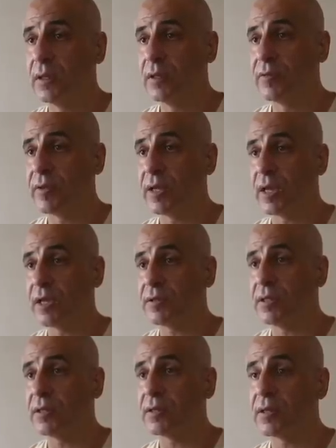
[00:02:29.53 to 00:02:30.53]
in the
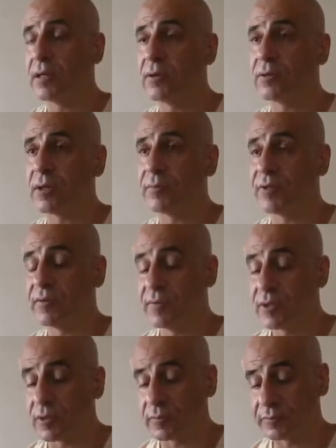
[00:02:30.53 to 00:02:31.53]
80 kg
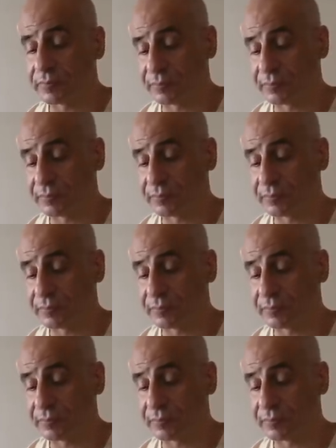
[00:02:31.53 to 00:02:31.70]
division.